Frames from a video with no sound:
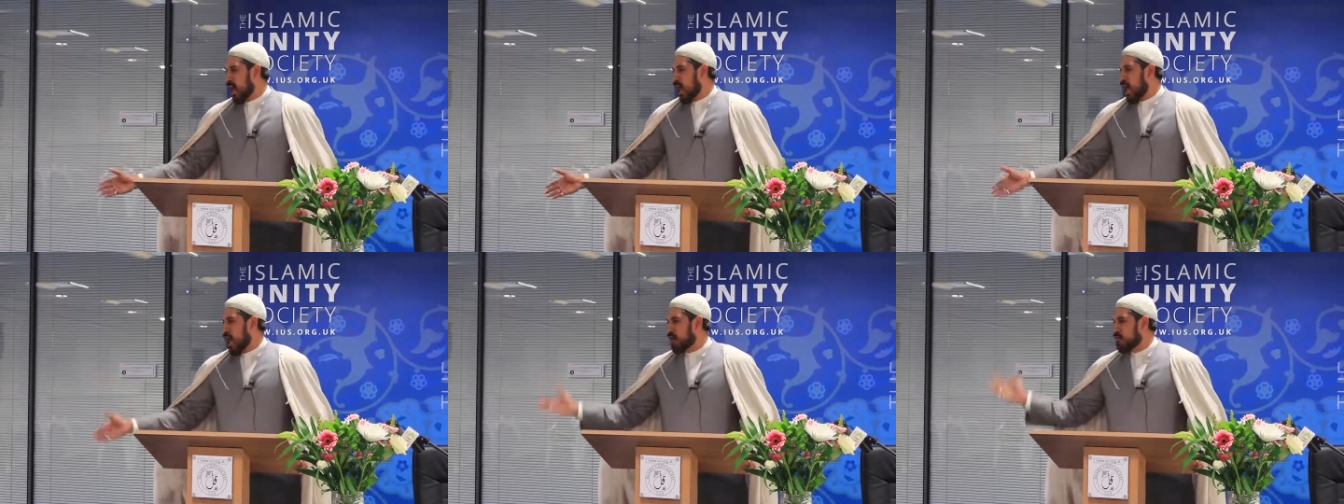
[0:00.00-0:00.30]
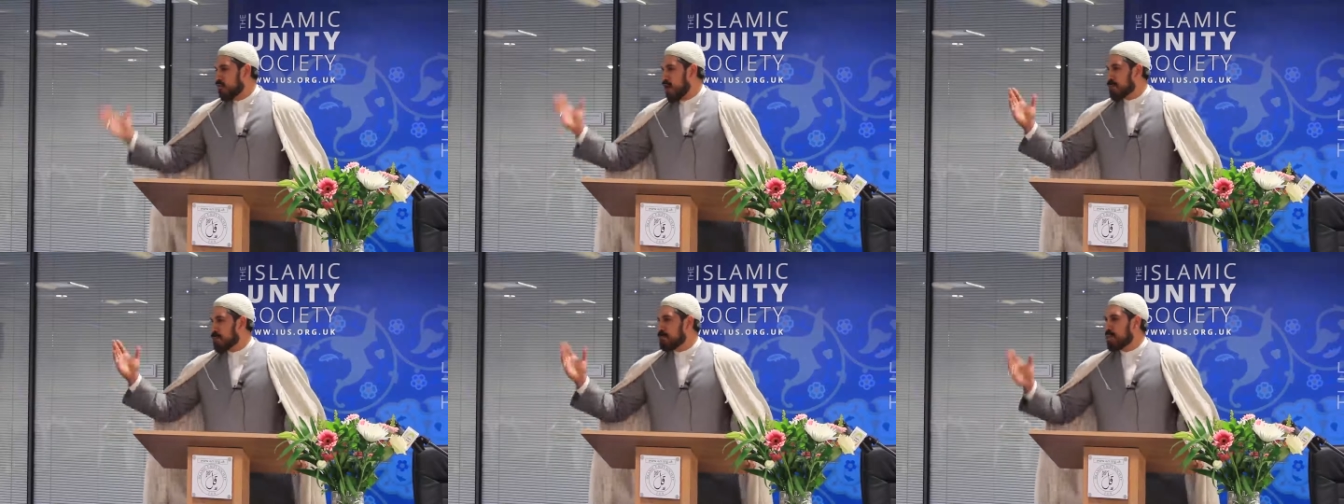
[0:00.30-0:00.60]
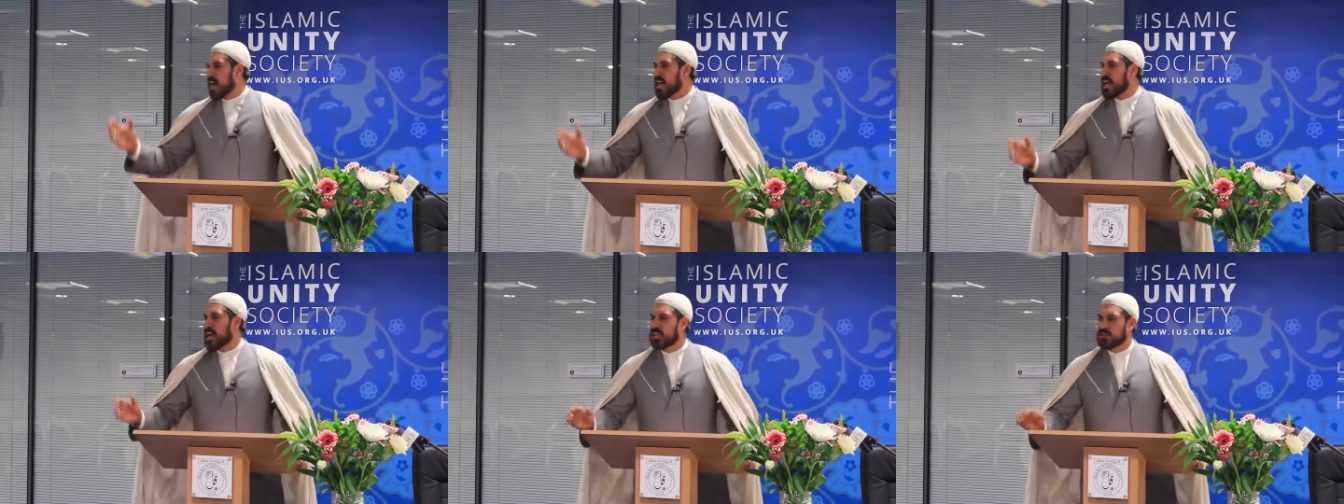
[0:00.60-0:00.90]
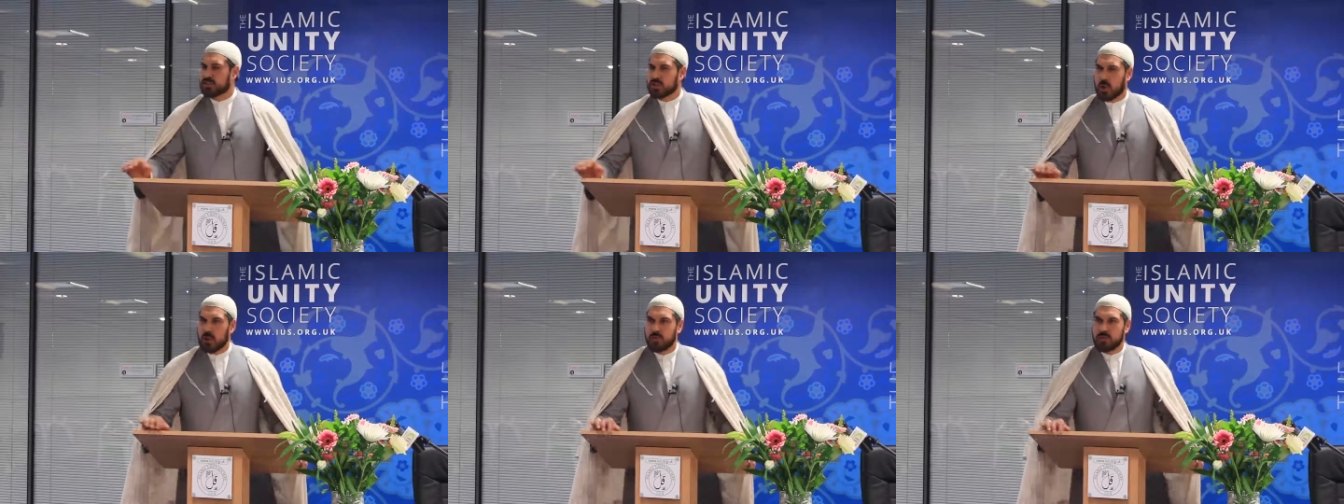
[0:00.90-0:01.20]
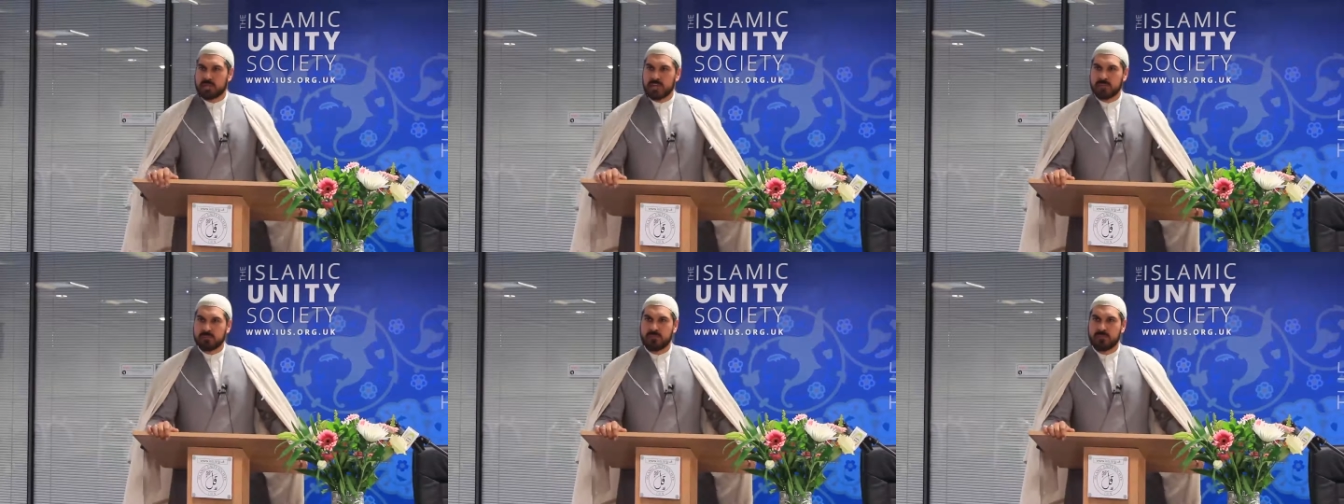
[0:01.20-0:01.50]
a rabbi had
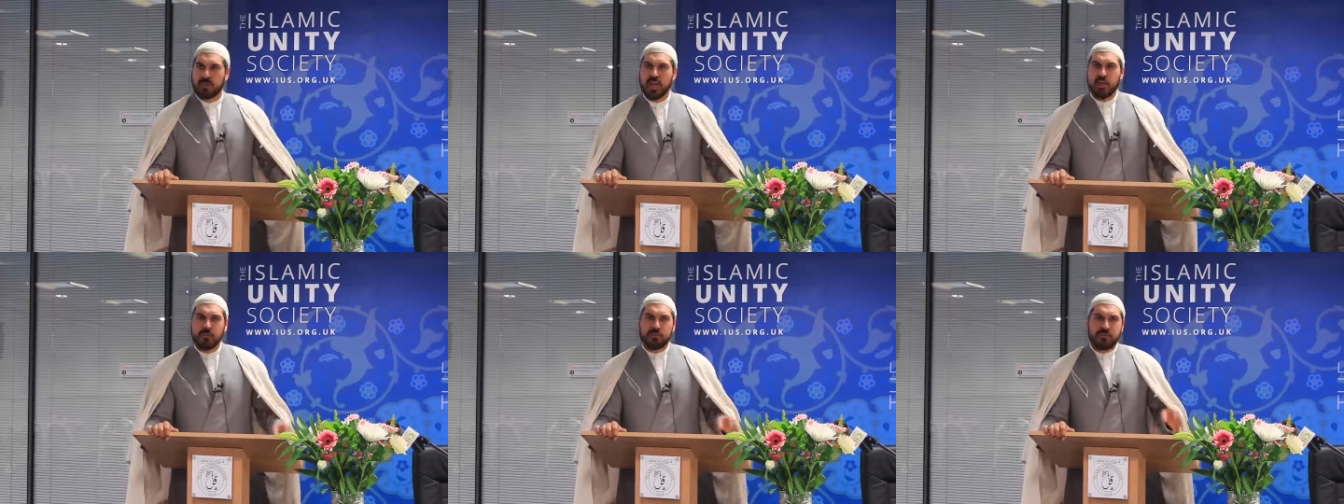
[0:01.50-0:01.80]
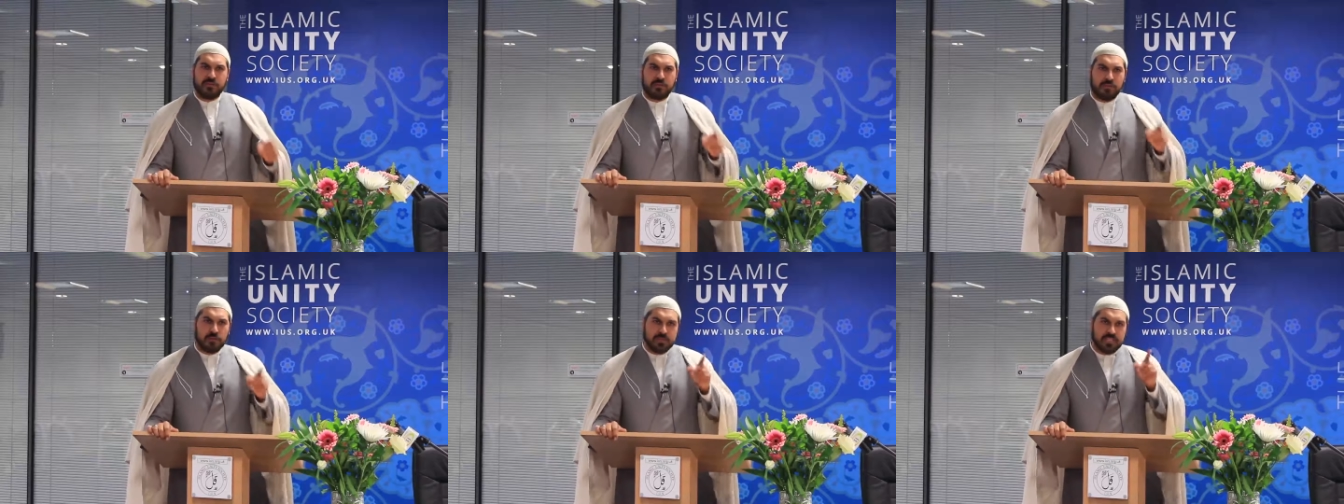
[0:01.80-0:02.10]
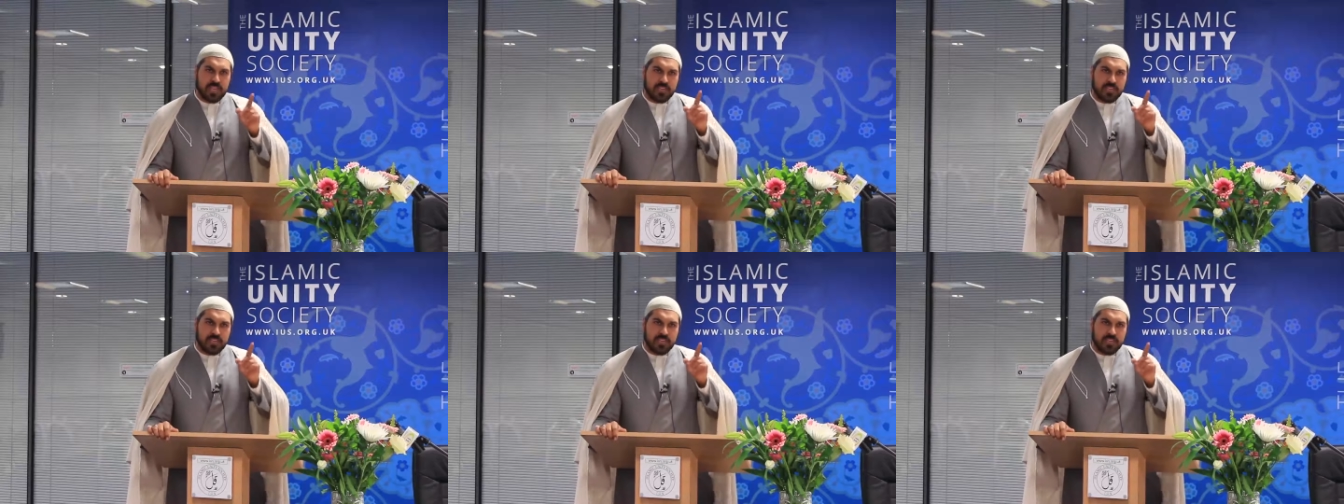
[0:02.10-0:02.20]
told him before.